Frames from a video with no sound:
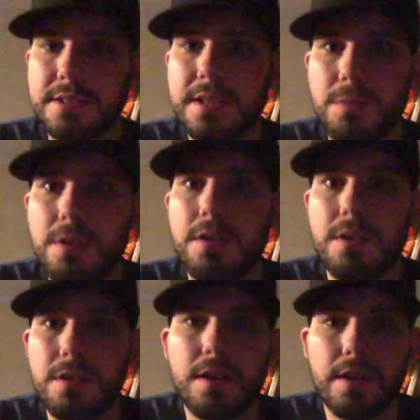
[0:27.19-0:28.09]
see
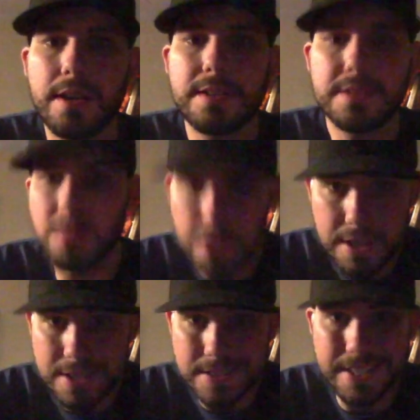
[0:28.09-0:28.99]
where
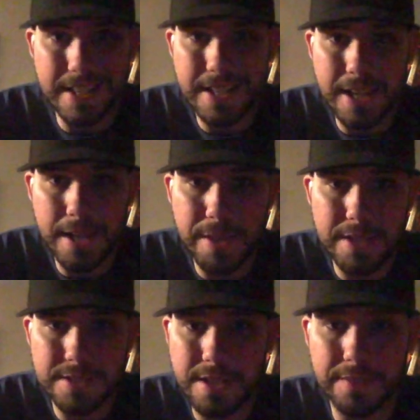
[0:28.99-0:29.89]
this
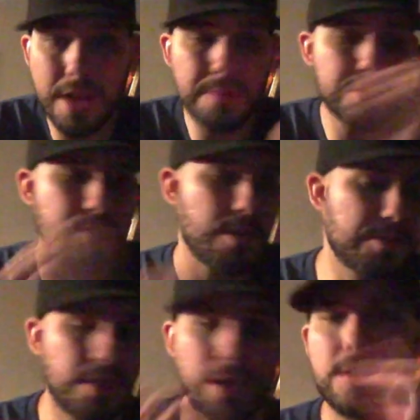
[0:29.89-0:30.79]
DNA stuff comes from.
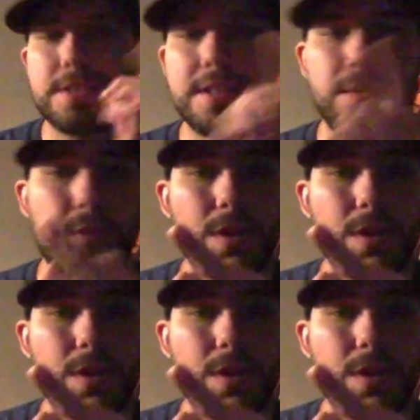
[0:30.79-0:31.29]
So I want to see where